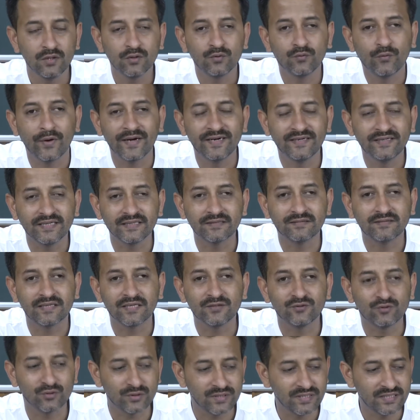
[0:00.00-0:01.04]
20th
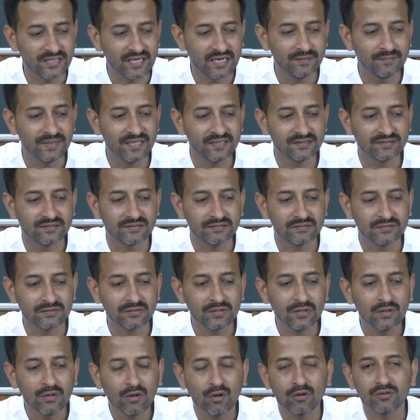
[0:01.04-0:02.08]
century deliberations
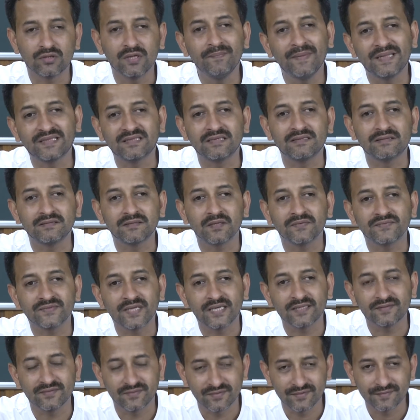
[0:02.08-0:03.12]
on the methods of
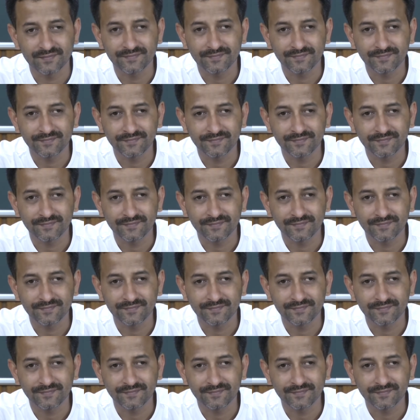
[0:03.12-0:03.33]
science.